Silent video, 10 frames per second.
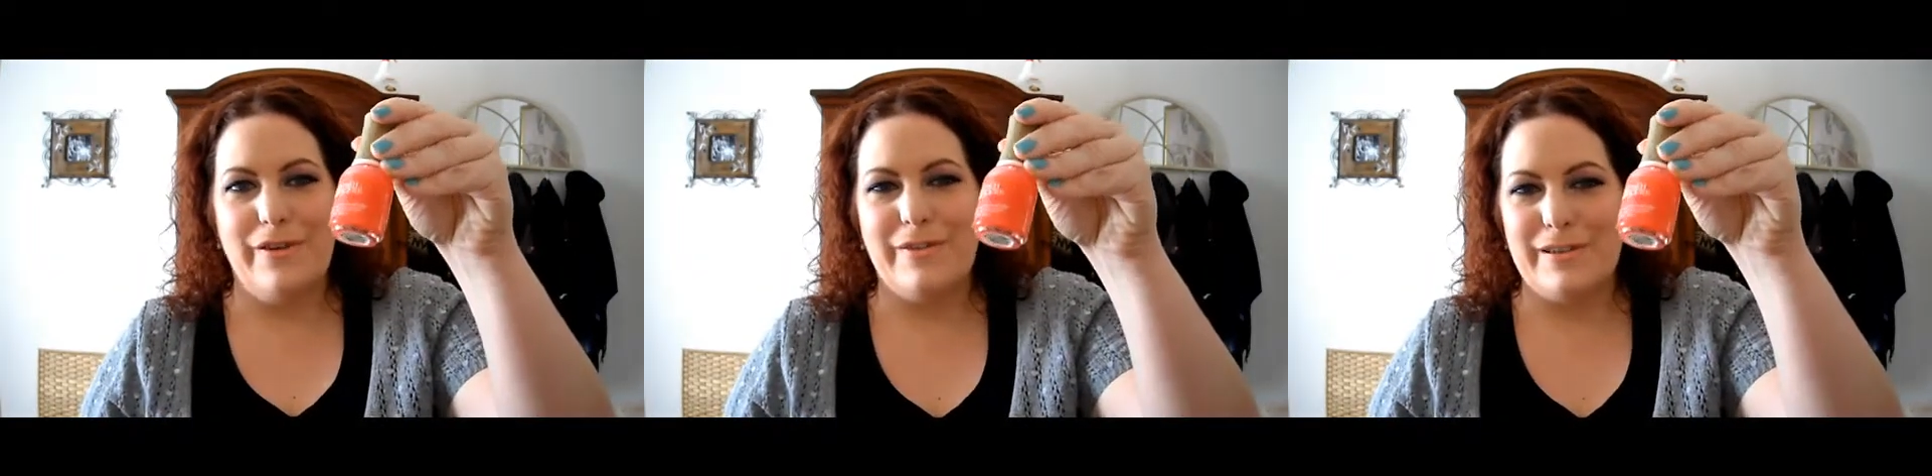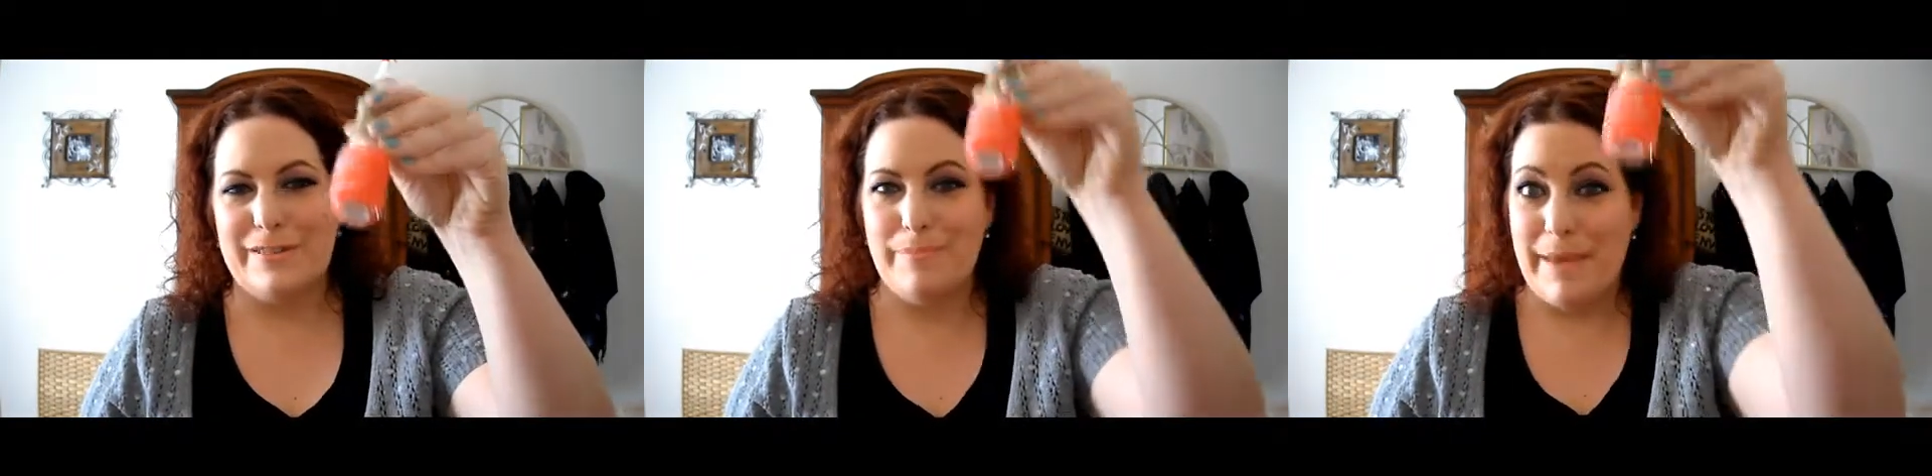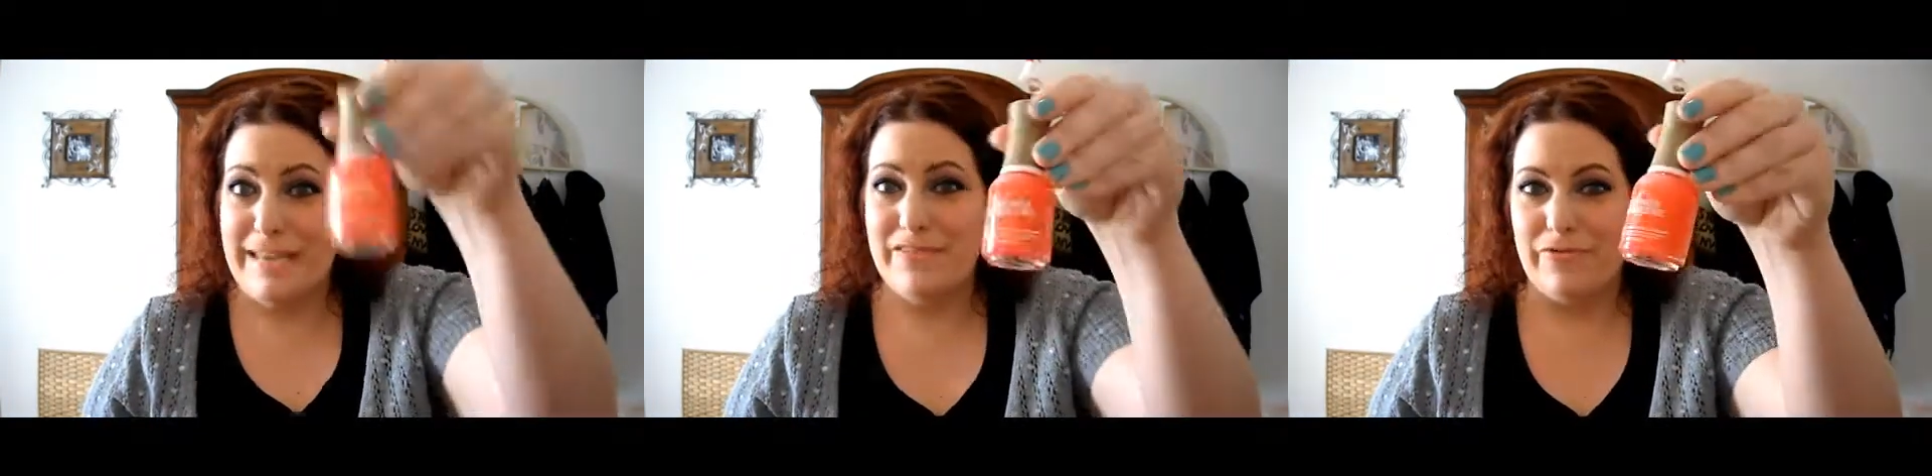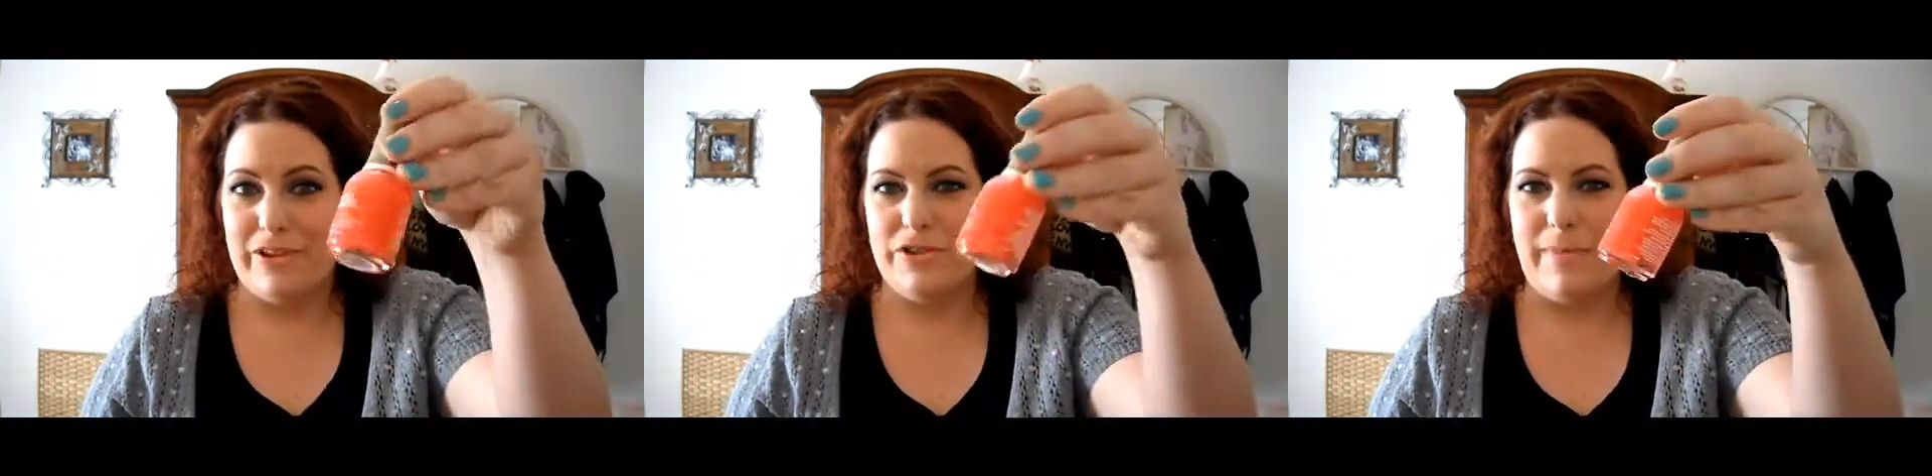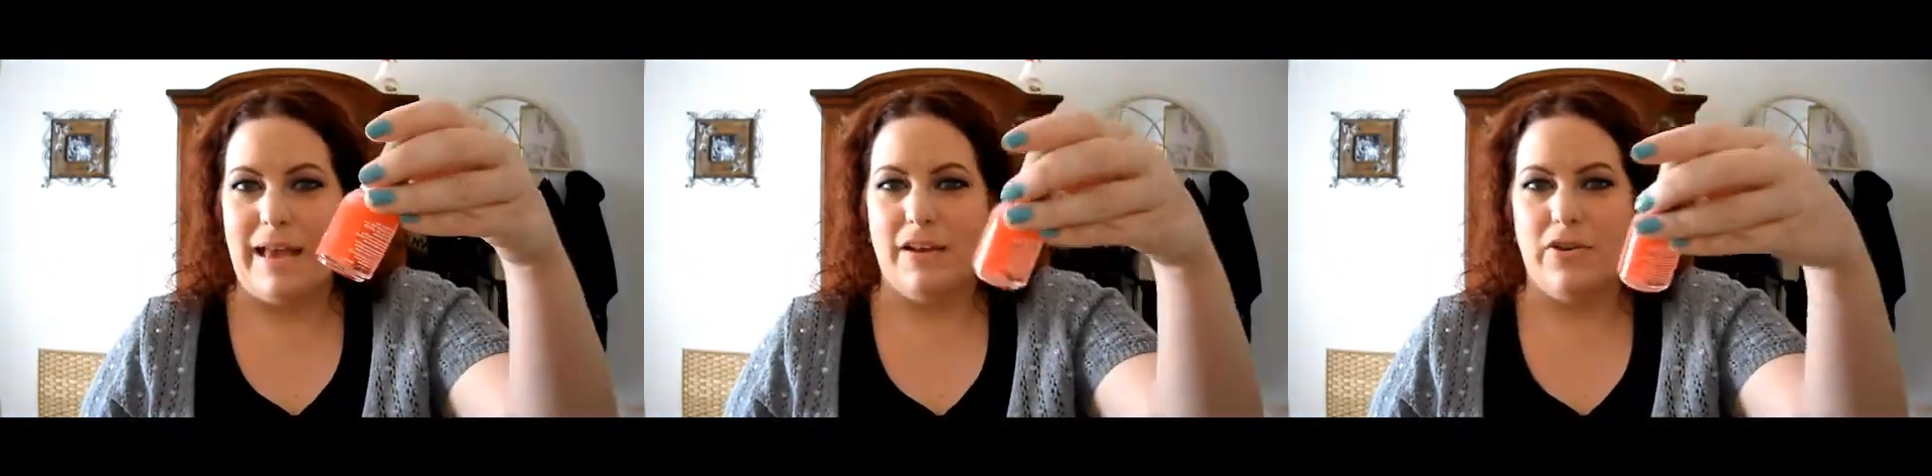this base French
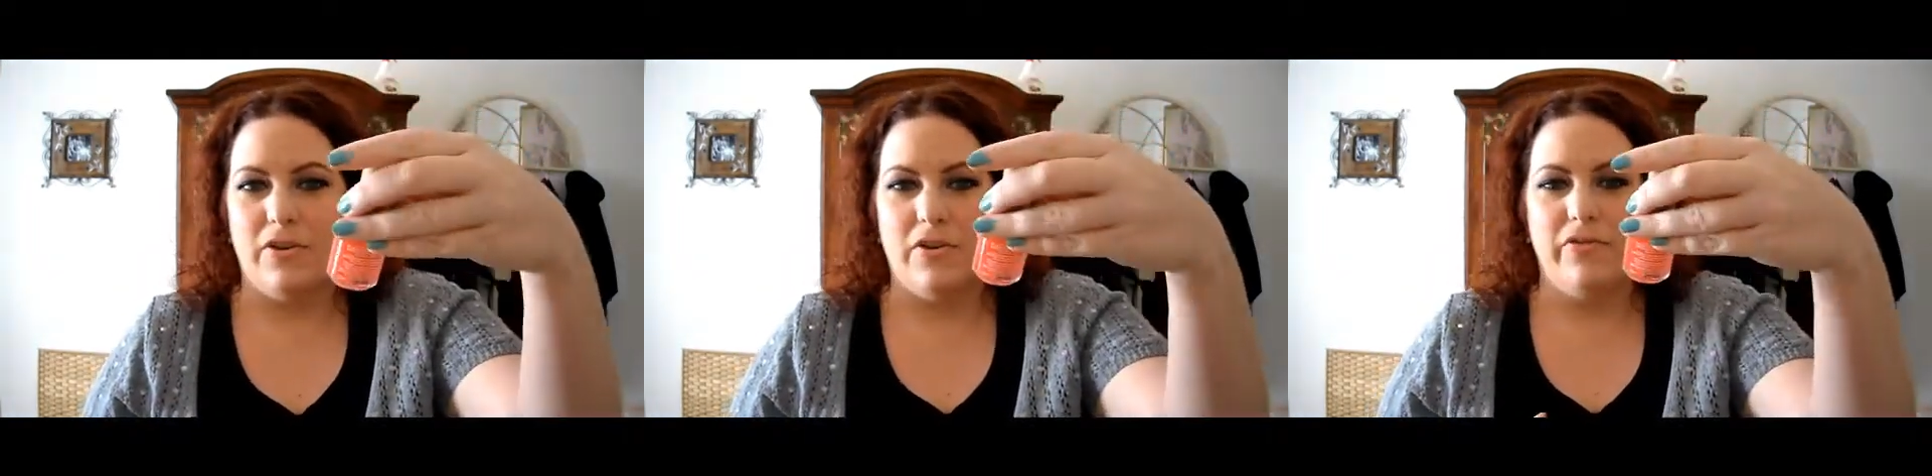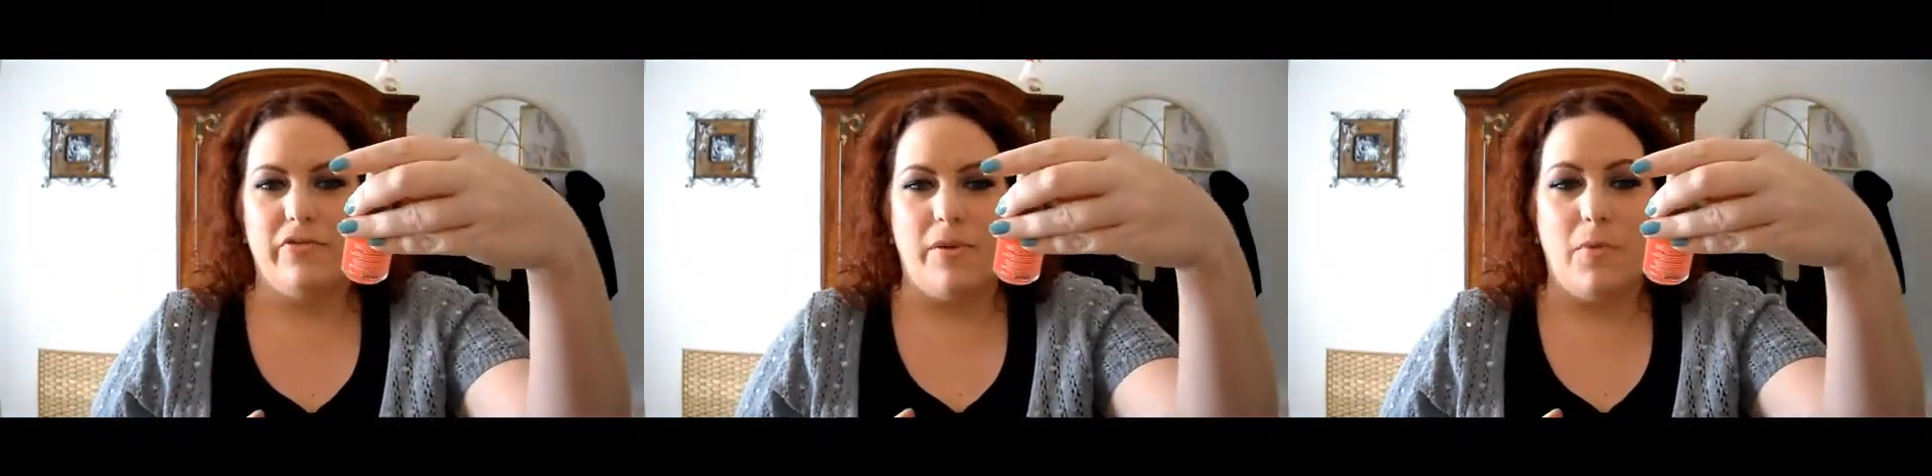manicure from